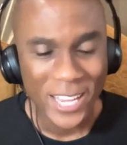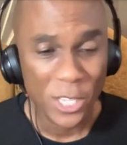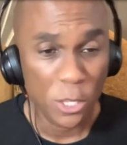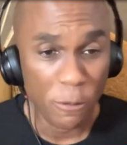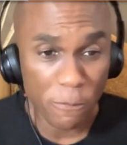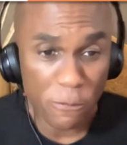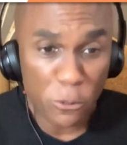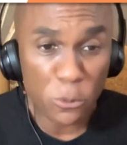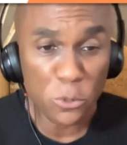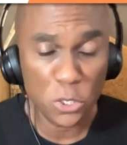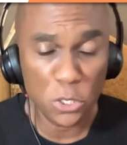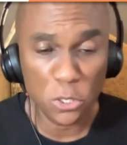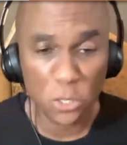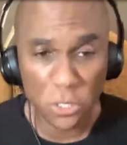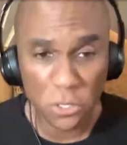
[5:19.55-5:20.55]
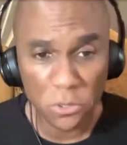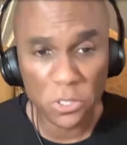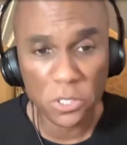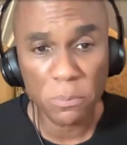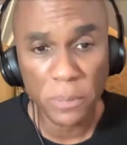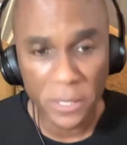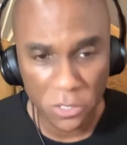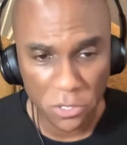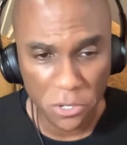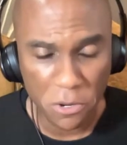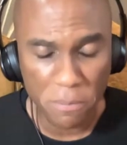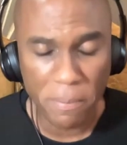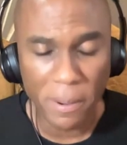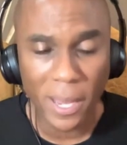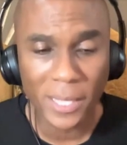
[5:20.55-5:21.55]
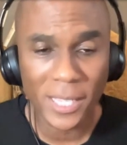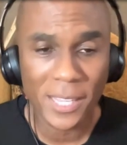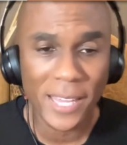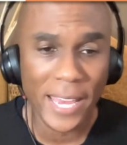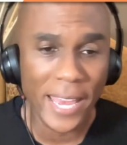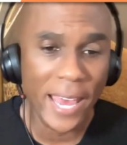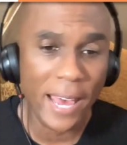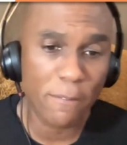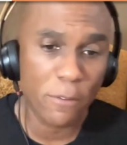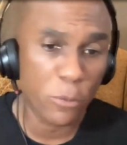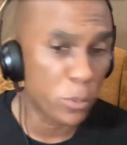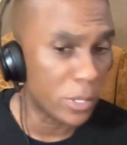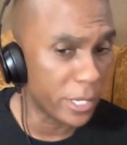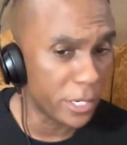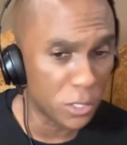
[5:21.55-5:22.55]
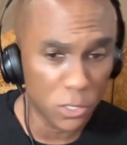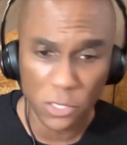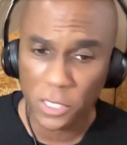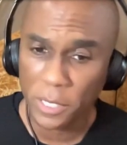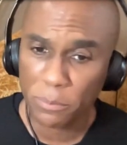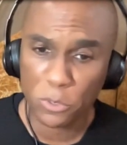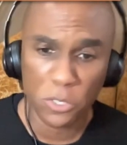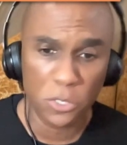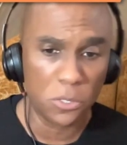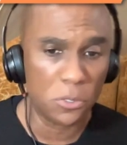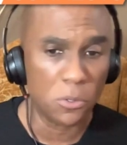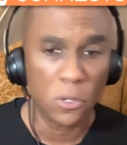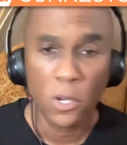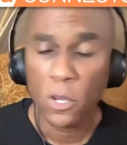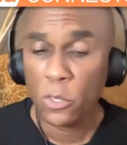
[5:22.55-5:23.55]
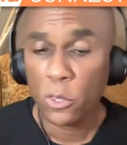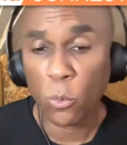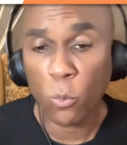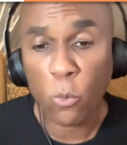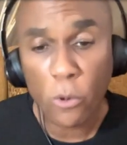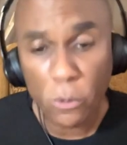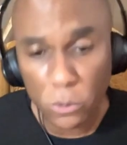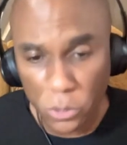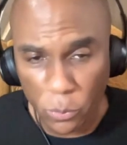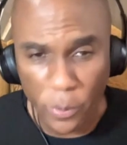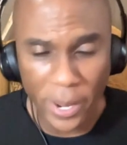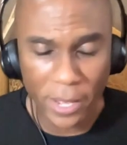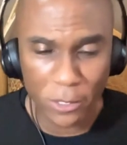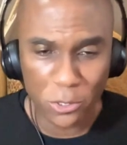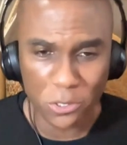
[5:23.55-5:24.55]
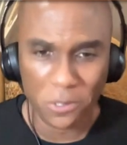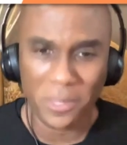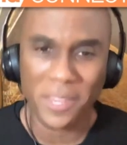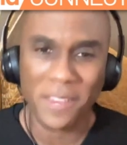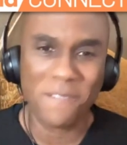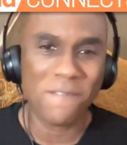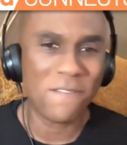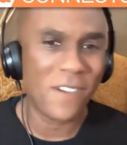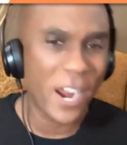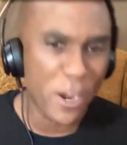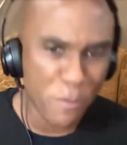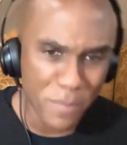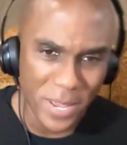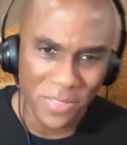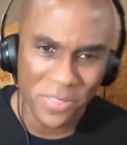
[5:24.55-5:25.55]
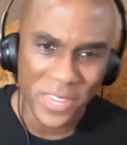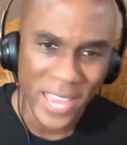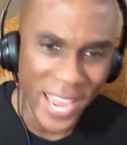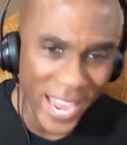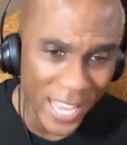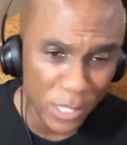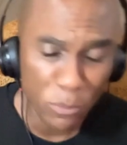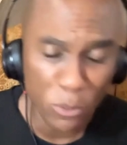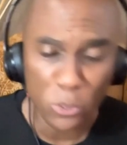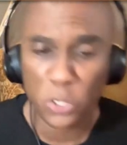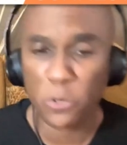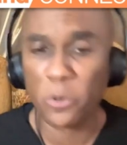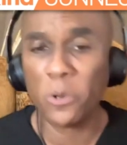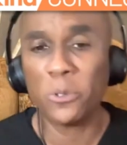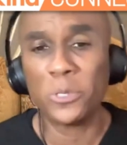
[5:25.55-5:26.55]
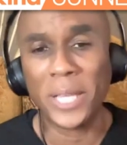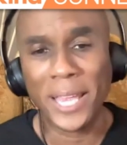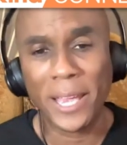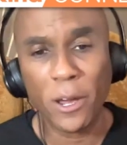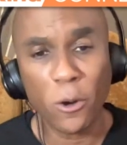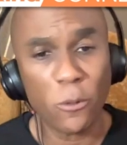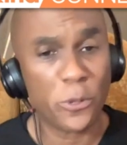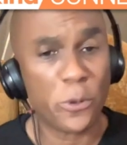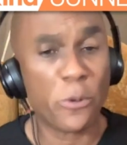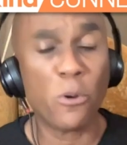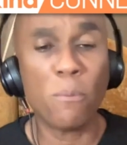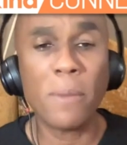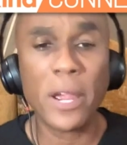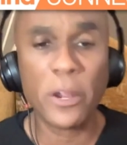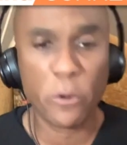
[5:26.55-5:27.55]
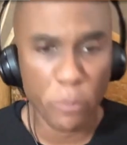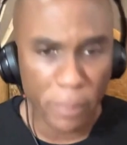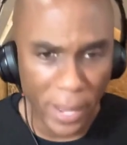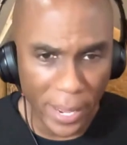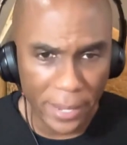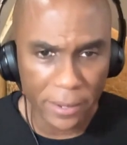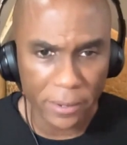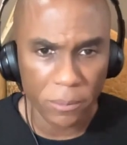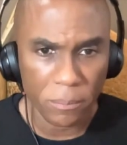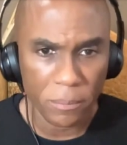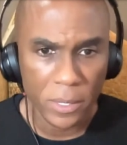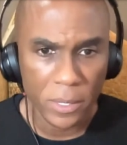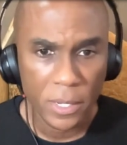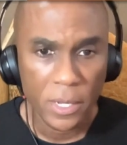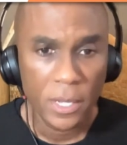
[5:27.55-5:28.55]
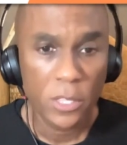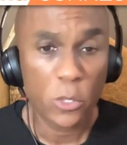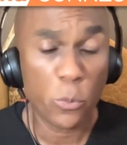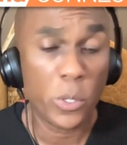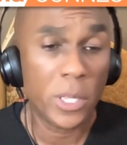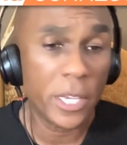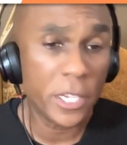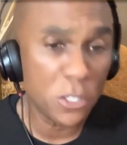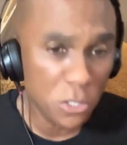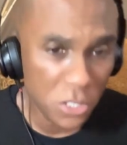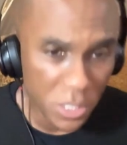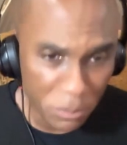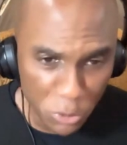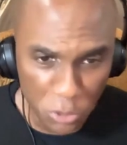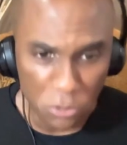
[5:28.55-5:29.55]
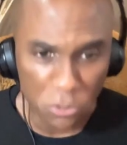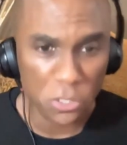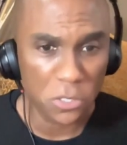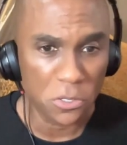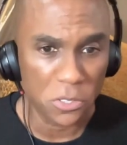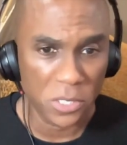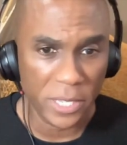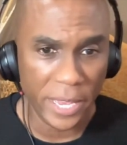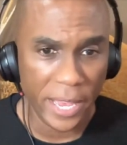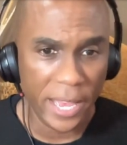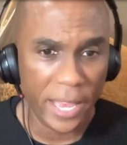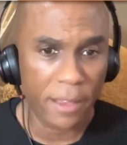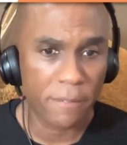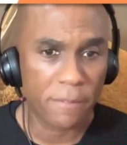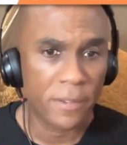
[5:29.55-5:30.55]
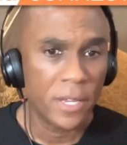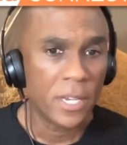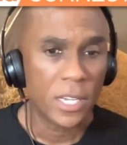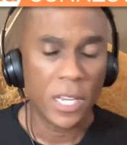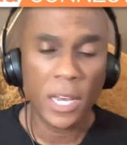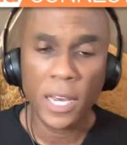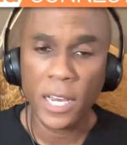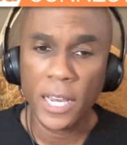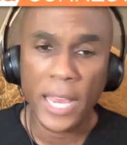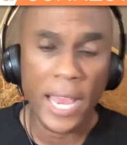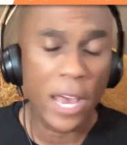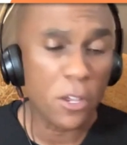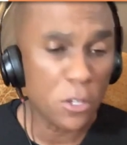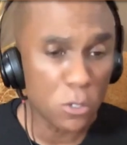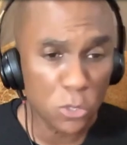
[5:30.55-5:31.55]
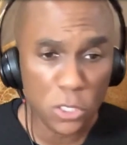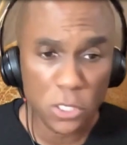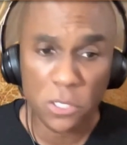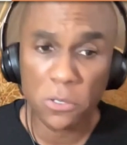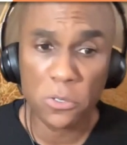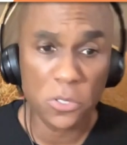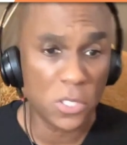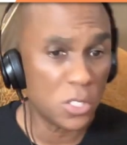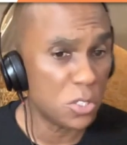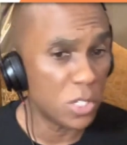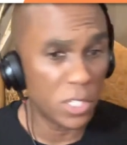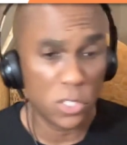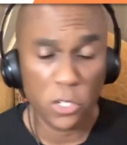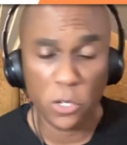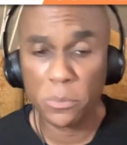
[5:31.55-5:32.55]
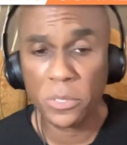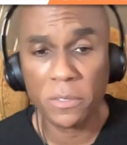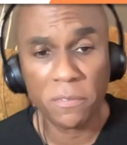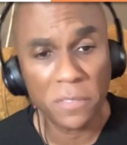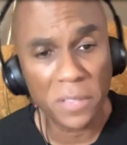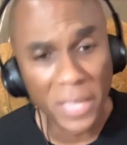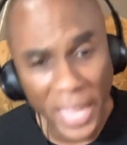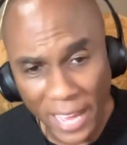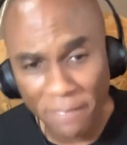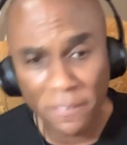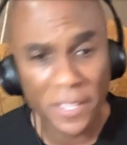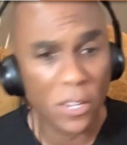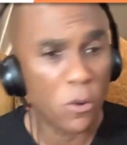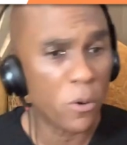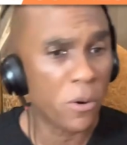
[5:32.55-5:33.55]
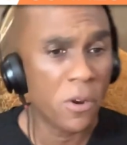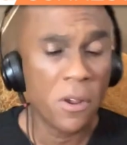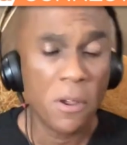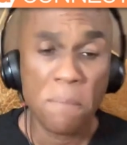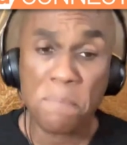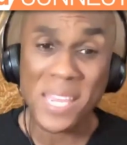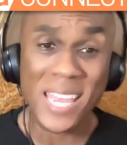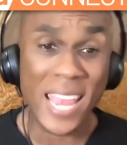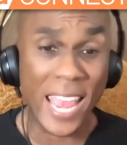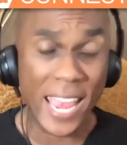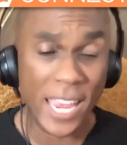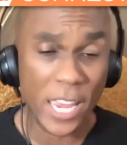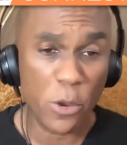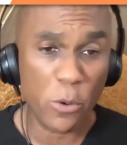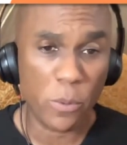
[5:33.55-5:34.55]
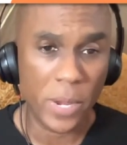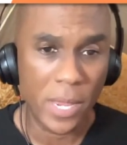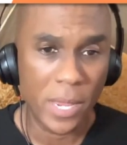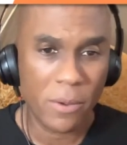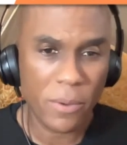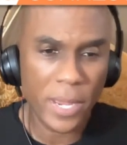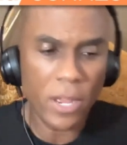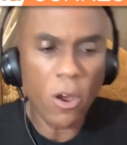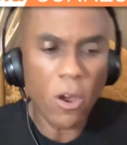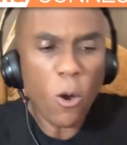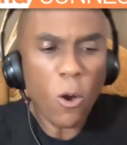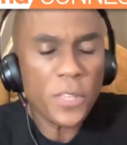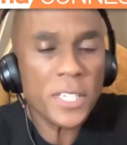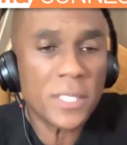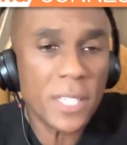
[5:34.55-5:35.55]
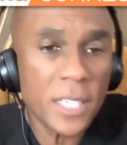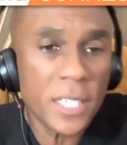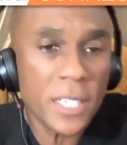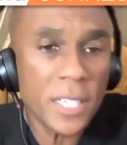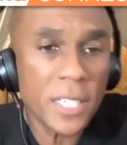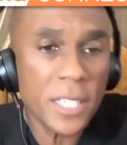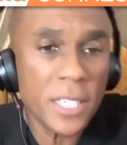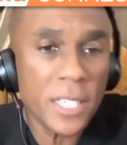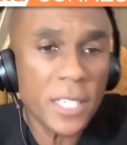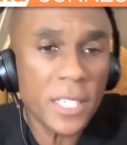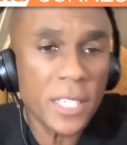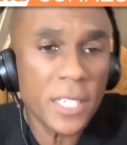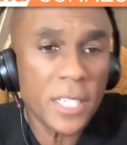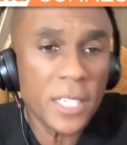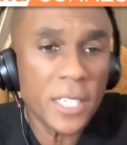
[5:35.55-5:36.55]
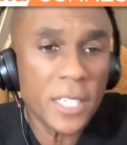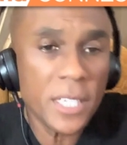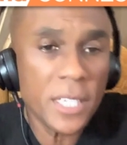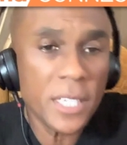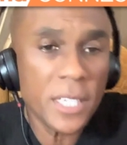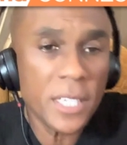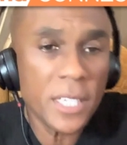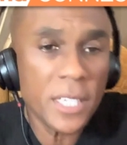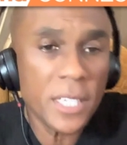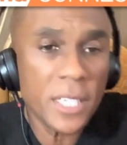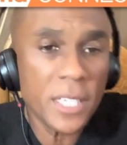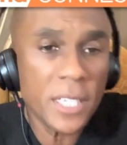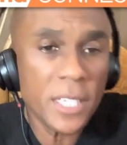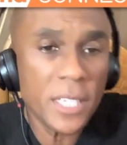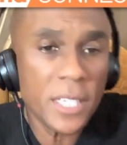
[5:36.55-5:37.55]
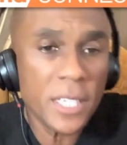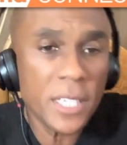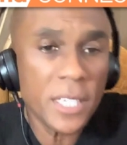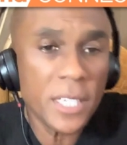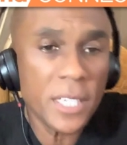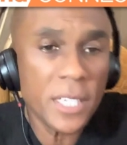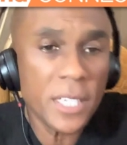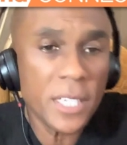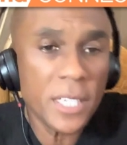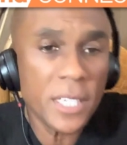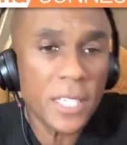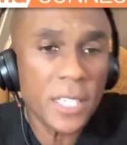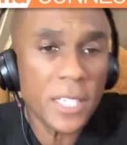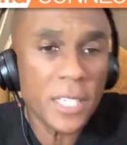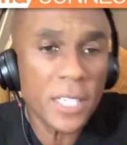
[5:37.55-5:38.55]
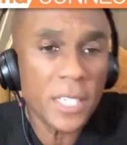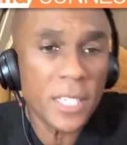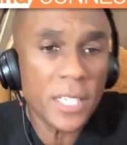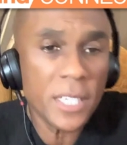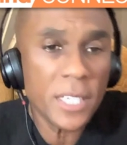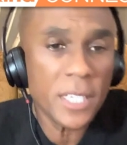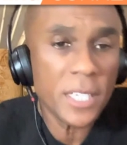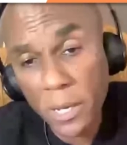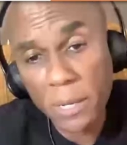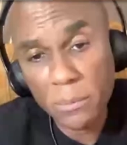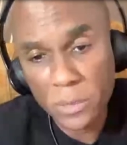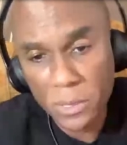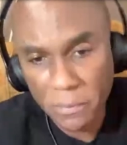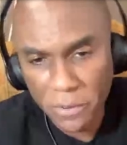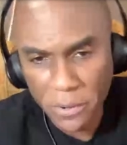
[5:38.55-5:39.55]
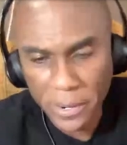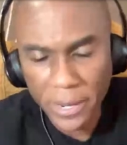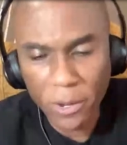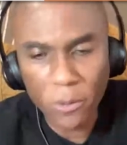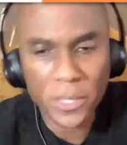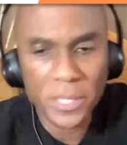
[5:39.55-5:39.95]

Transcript: The food you choose to put into your body that have a relationship to the world around you, the environment, the animals, your own health, your own microbiome, the relationships you choose to have, uh, how you choose in, in terms of laughing or being angry right? All these things play such a unique role in terms of the outcomes of your health.